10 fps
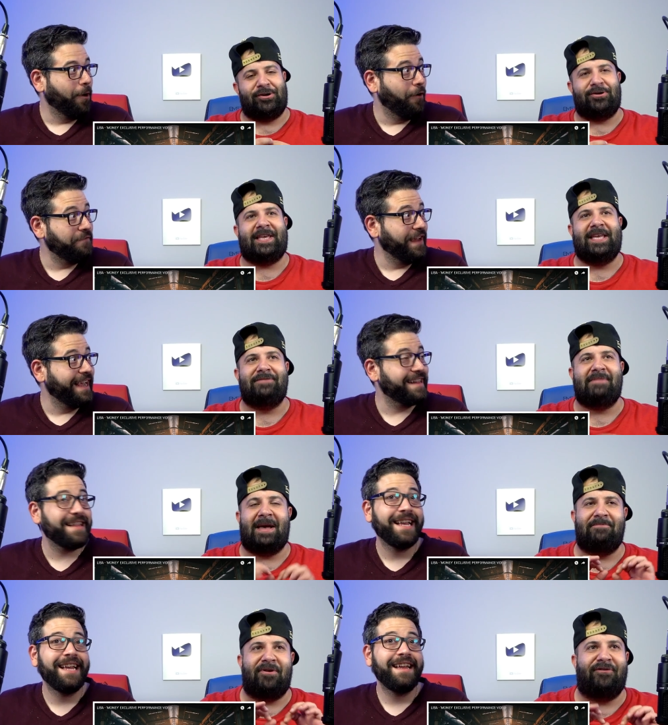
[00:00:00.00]
Speaker 1: perfect. key,
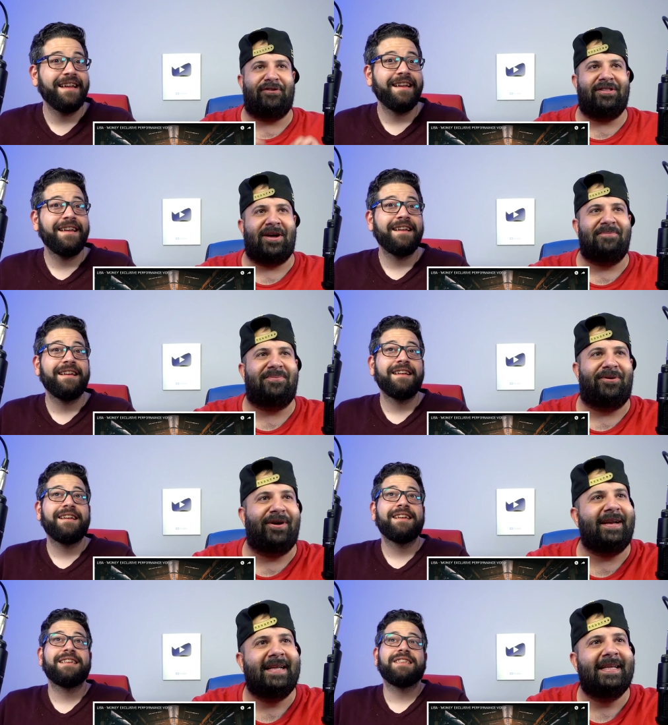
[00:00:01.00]
man. Perfectly on
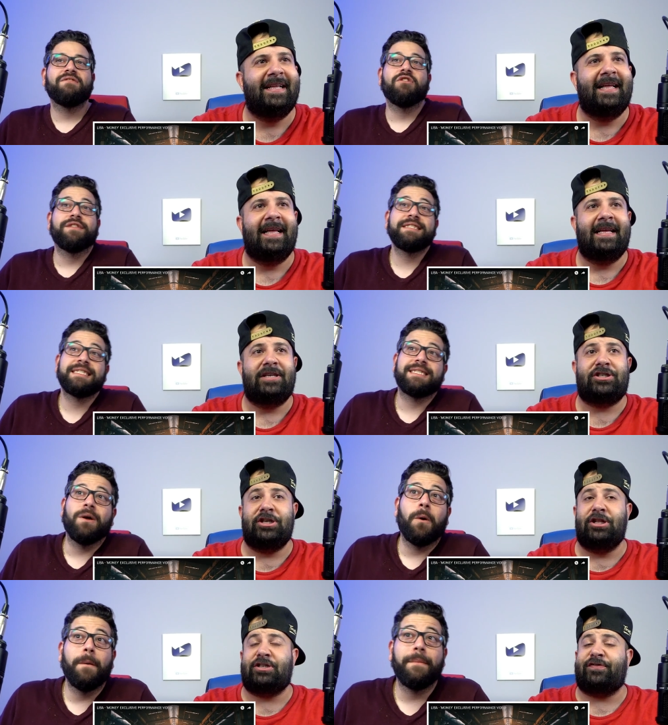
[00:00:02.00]
point. Yo, this she
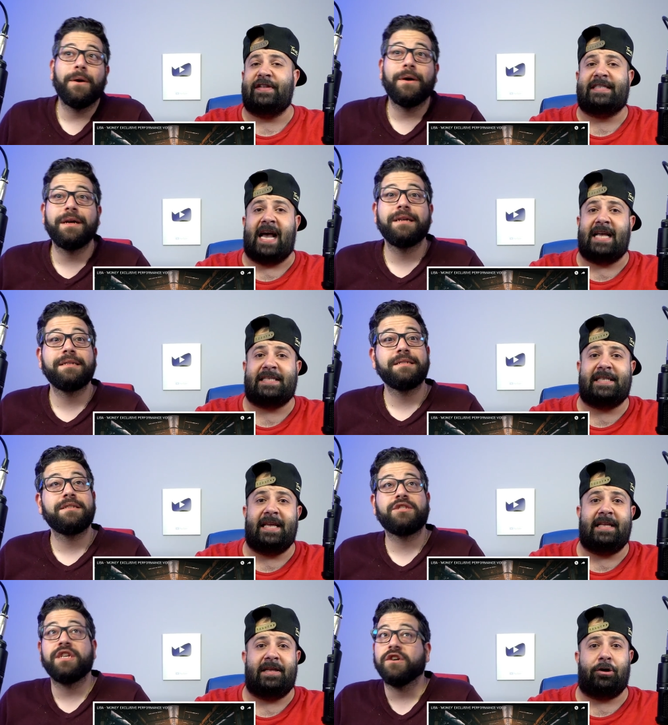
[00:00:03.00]
looks
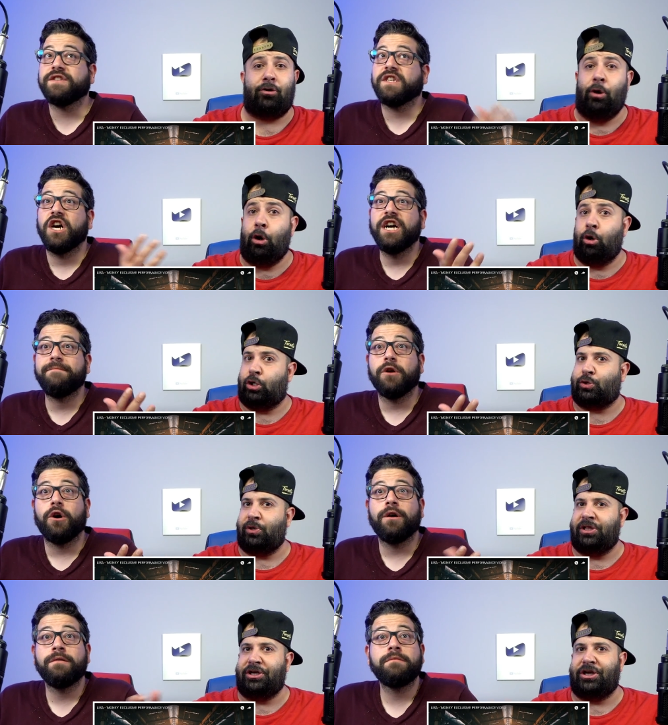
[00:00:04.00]
fantastic. She the looks crew good, looks bro.
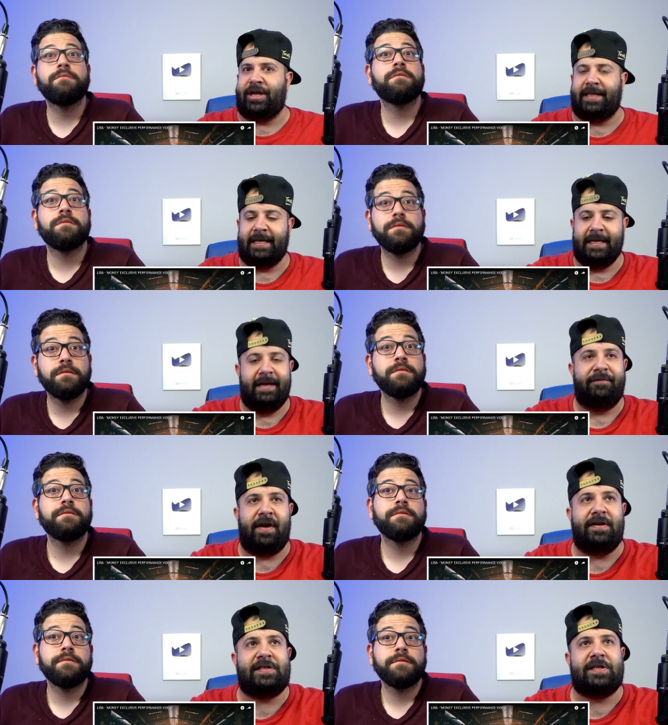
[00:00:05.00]
really good.
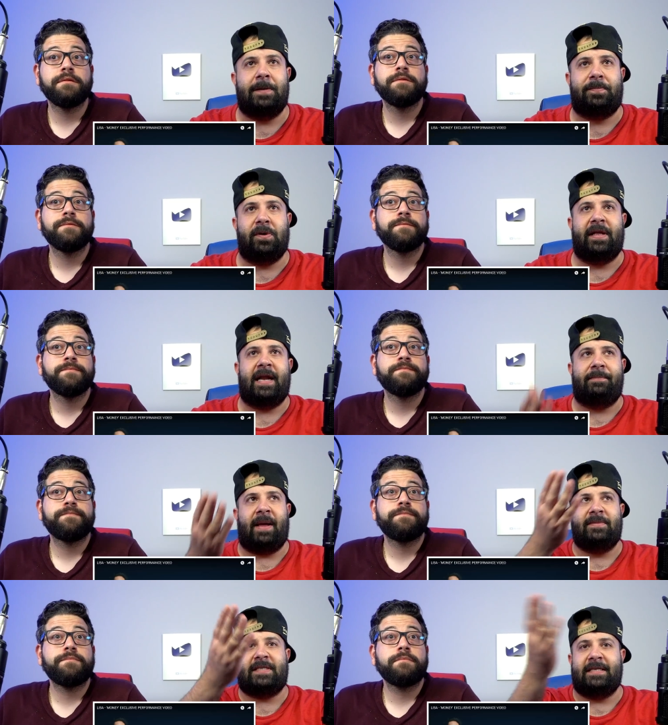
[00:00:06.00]
Very simple, and I'm,
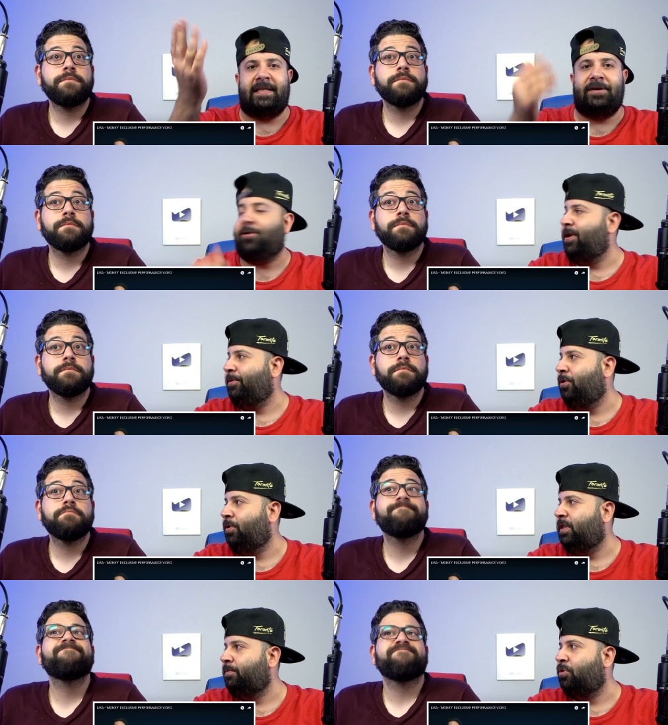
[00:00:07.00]
I'm seeing that they're going to go
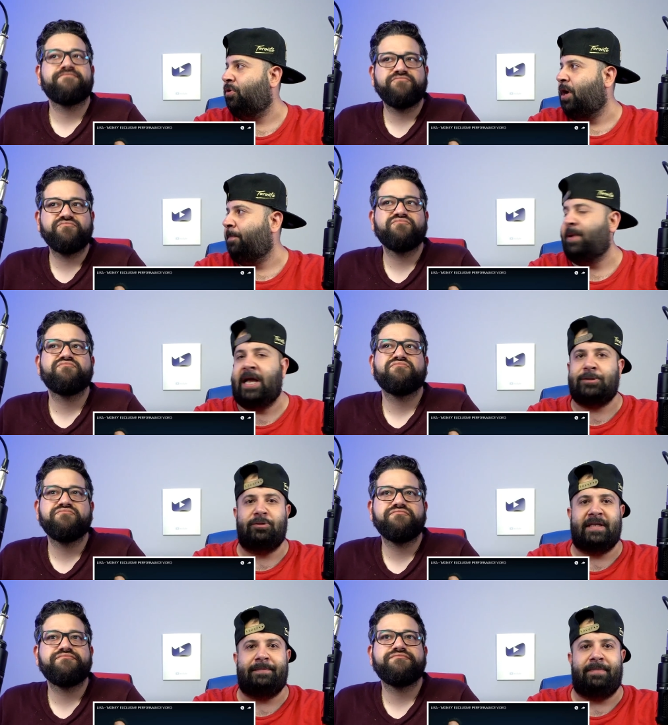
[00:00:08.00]
a little more complex
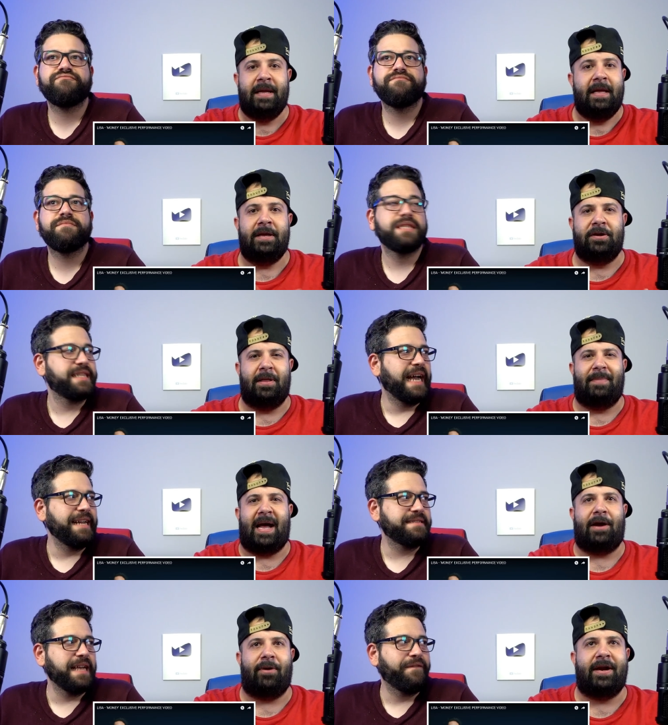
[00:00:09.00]
with the you know the
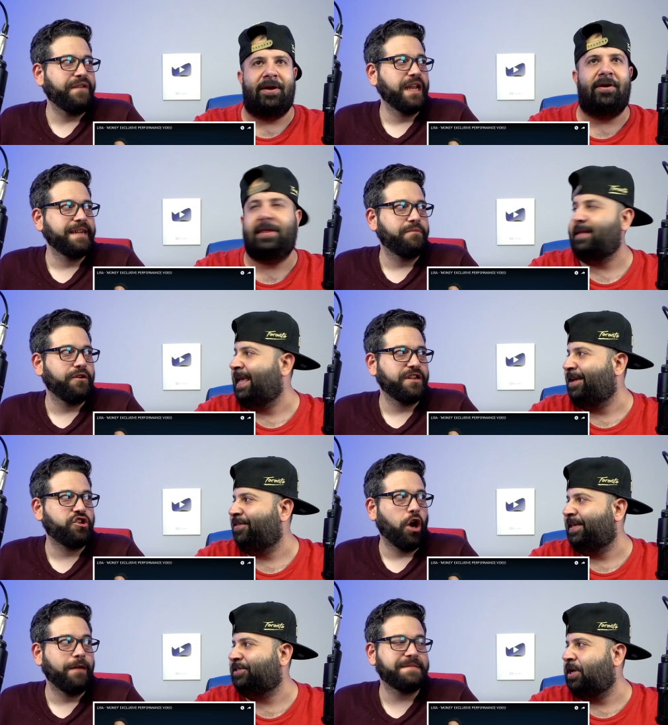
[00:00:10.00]
background. I feel and all. it, bro. Yeah, you
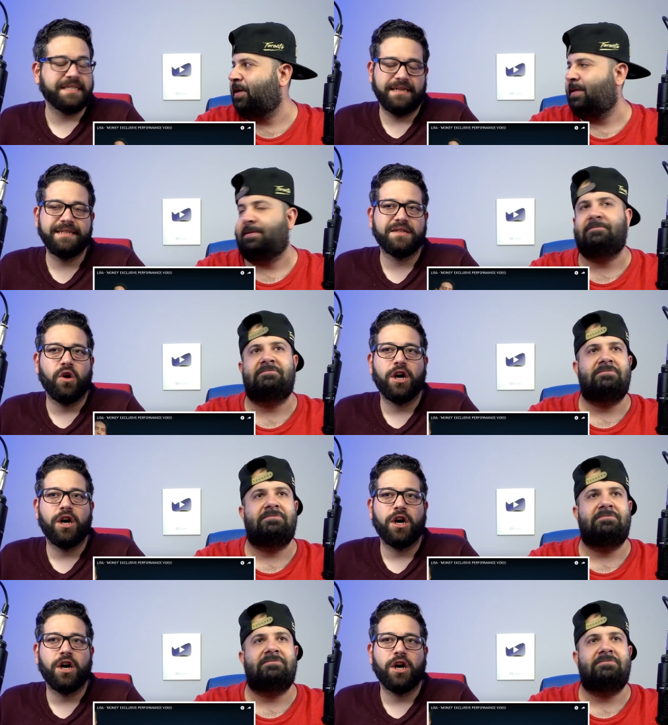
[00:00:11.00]
think so? Let's go.